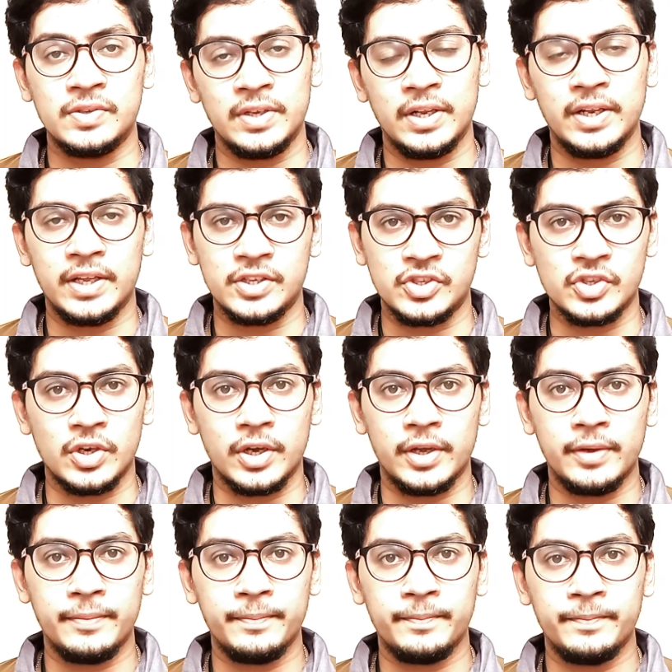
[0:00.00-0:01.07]
really enjoy.
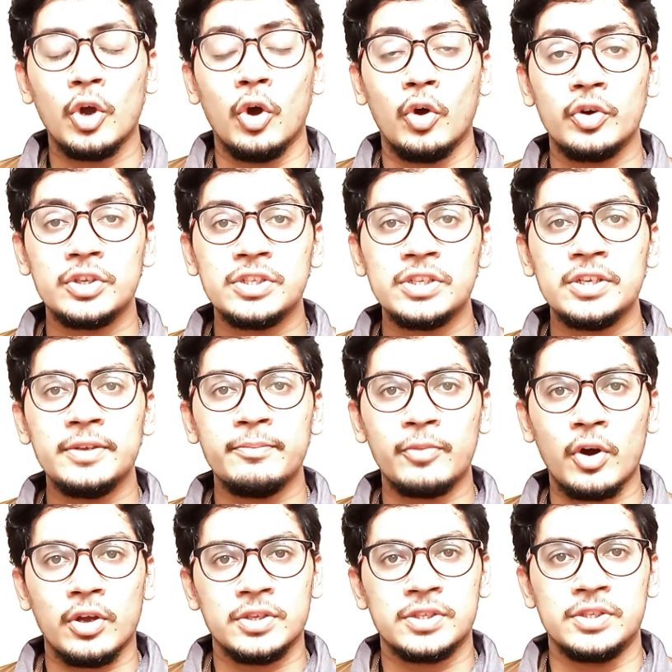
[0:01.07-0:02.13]
Originally,
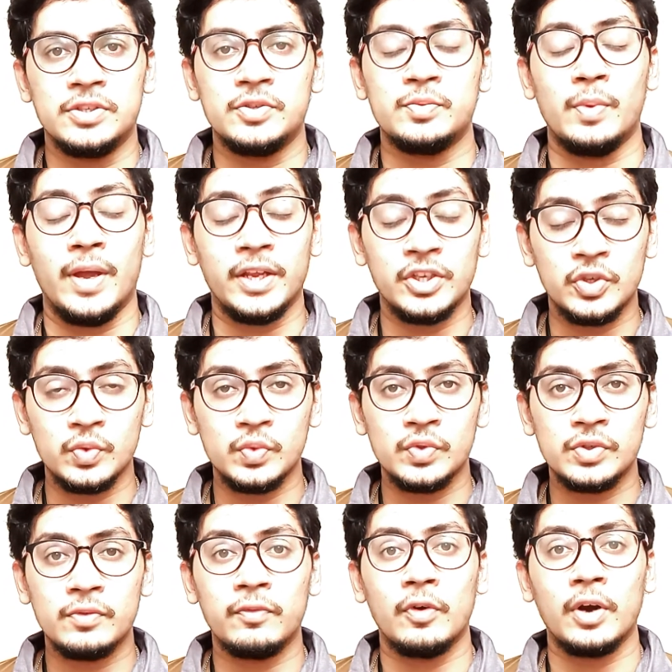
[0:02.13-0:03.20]
proxies were
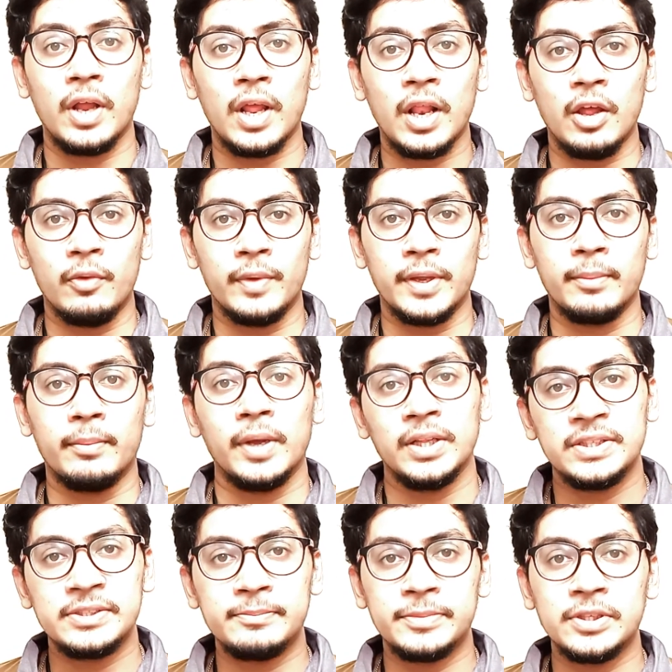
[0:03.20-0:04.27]
used for allowing
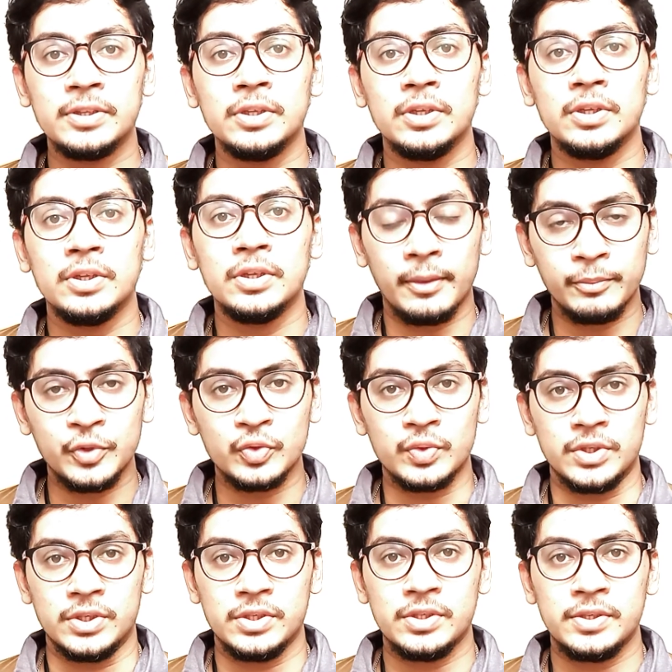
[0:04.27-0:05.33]
multiple
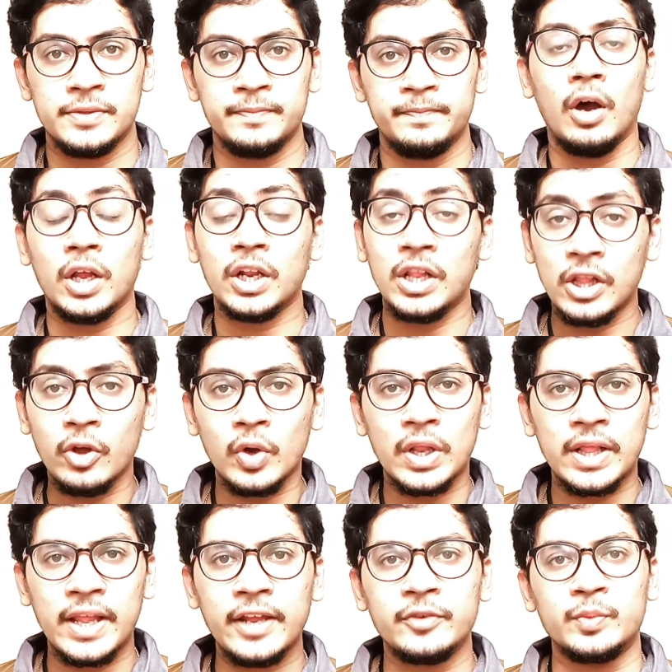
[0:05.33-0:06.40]
computers on a local
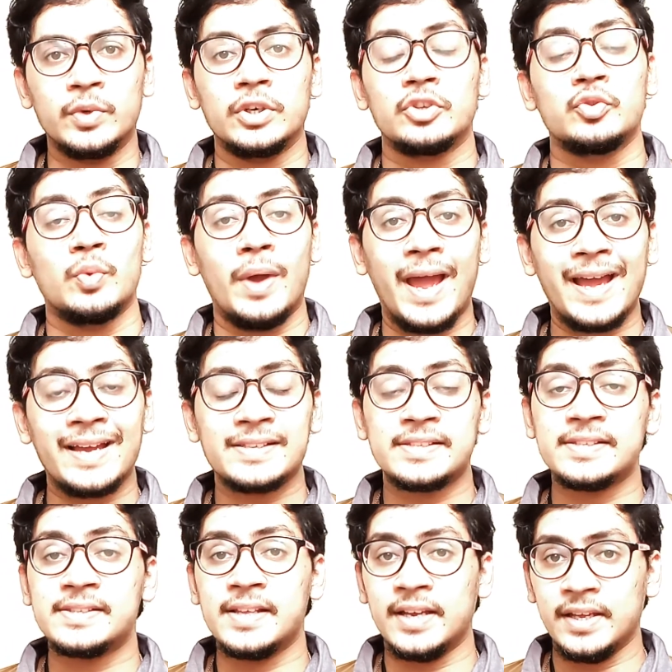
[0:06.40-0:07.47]
network to
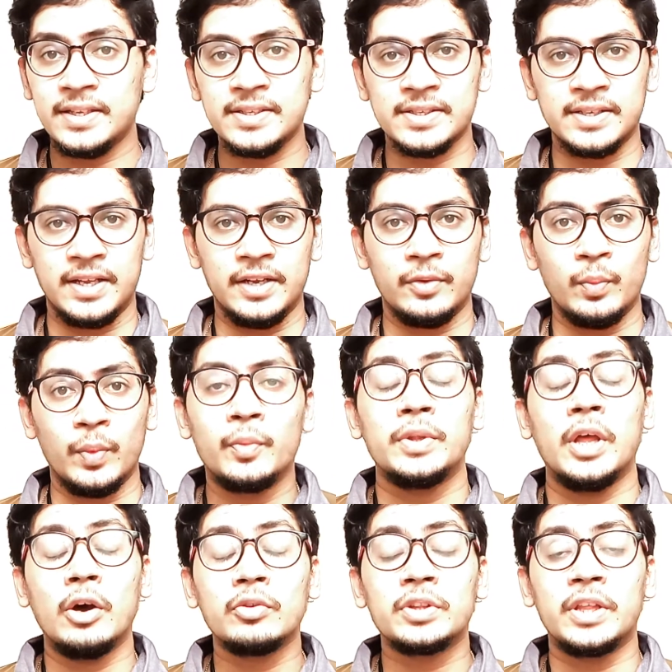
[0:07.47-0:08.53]
access the internet
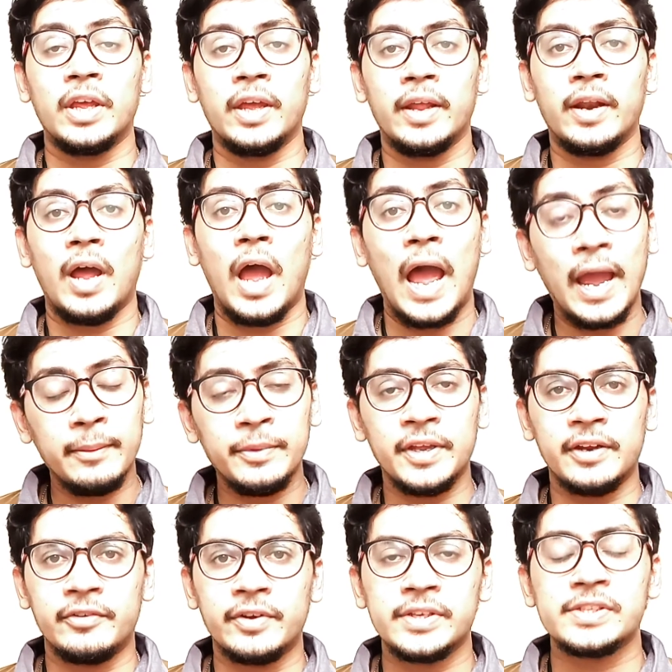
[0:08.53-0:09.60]
without their IP
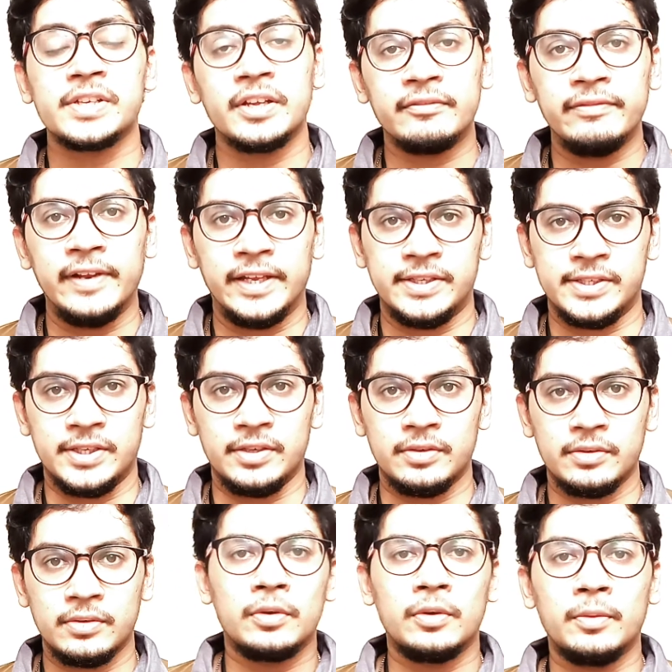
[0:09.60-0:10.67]
address conflicting.
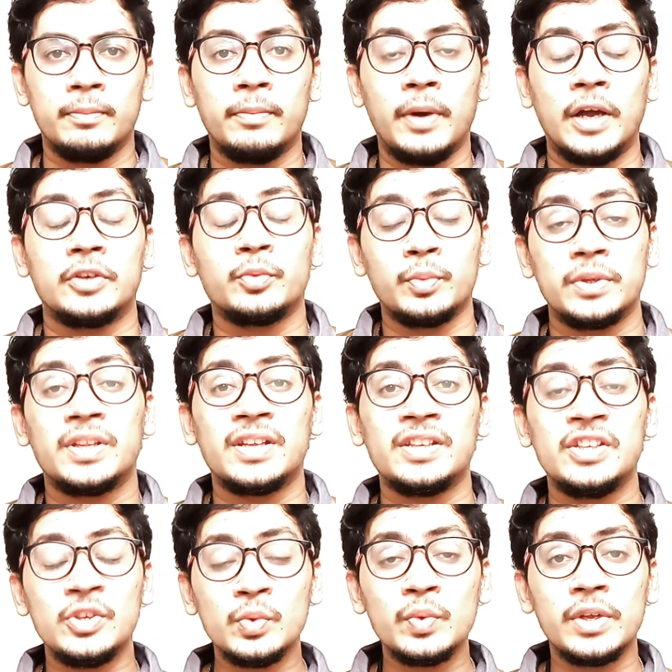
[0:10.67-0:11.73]
But with a
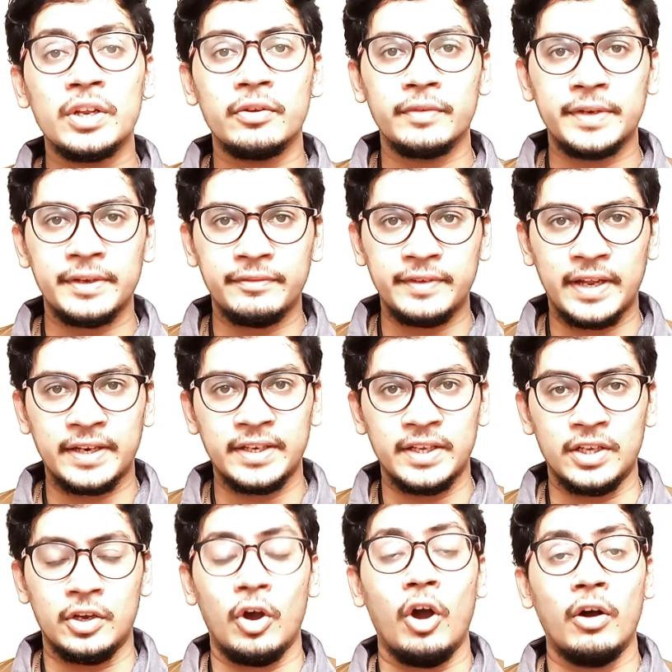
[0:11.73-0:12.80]
new innovative
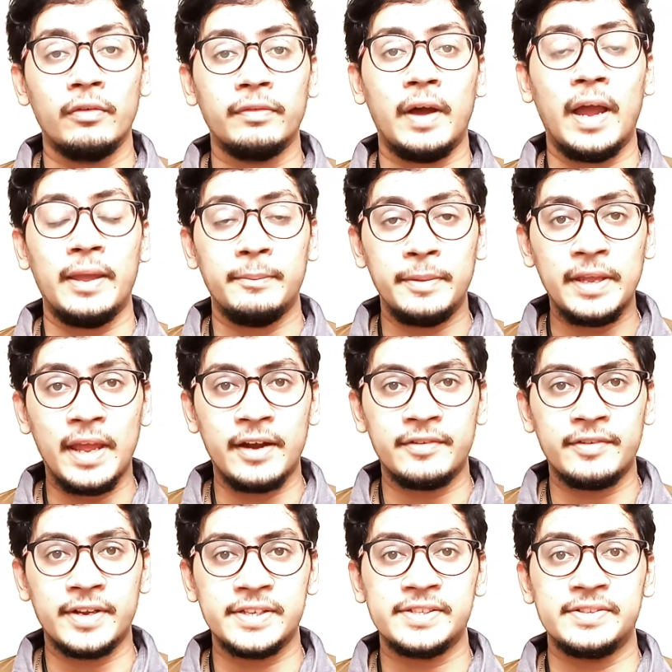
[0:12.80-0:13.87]
technique of IP
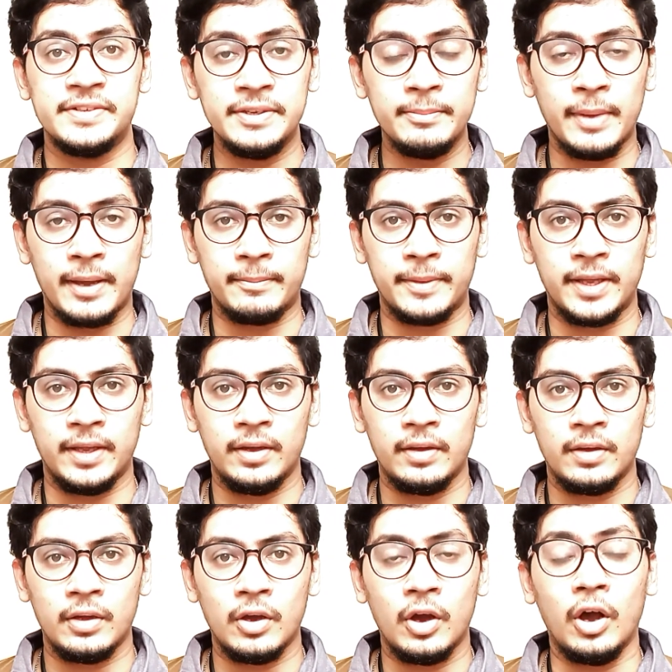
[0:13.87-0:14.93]
address
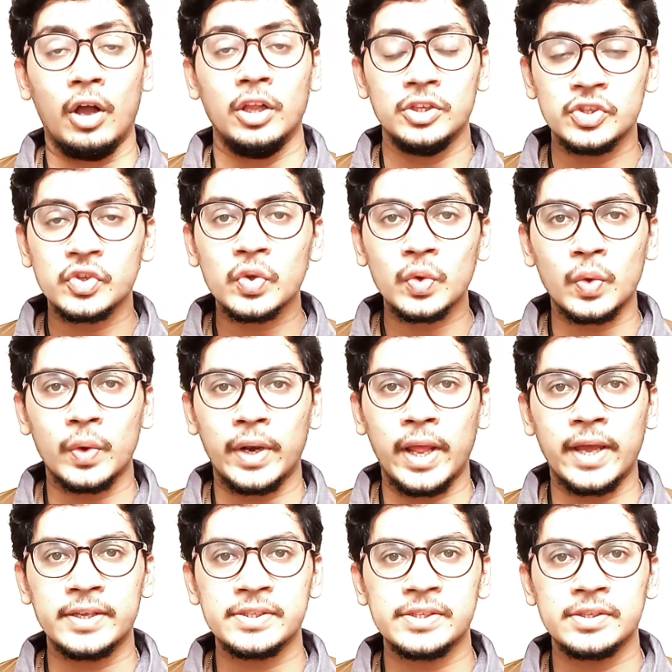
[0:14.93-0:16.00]
remapping, also known
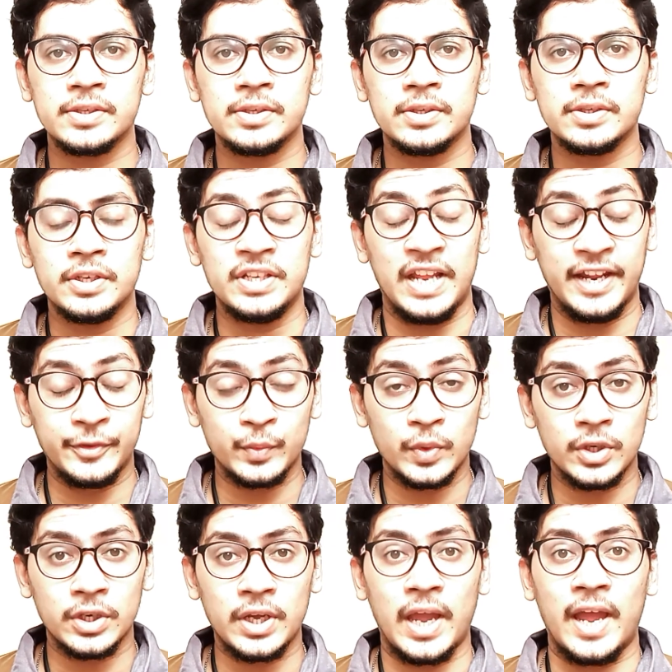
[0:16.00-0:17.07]
as
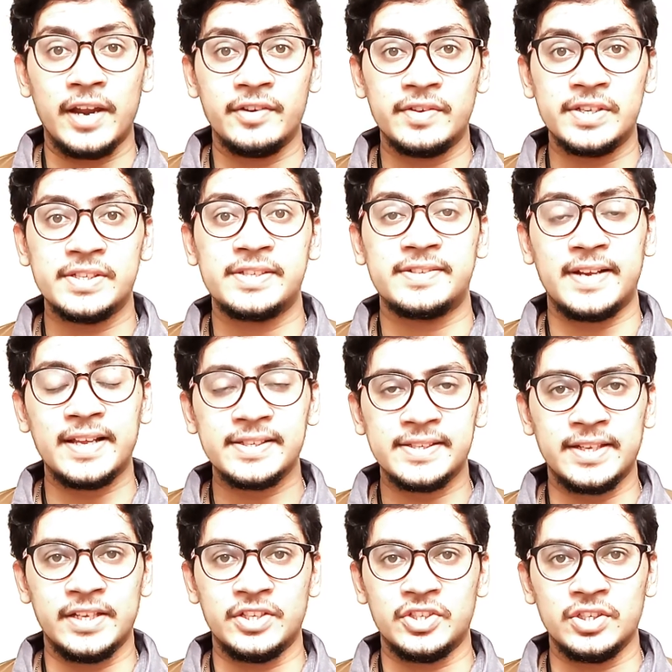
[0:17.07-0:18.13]
network address
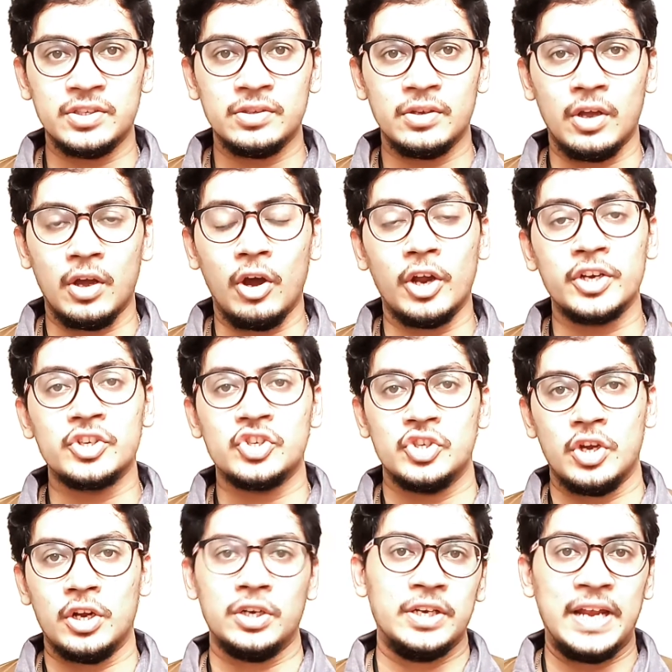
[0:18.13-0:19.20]
translation, or in
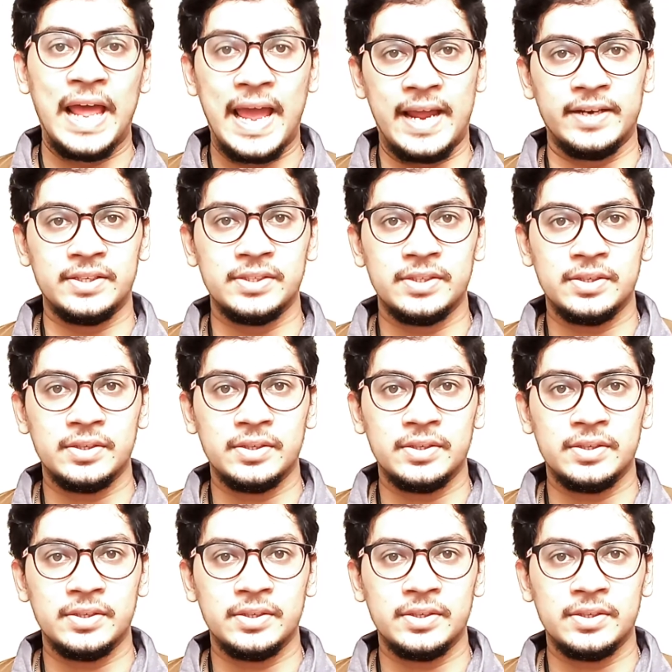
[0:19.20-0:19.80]
short NAT,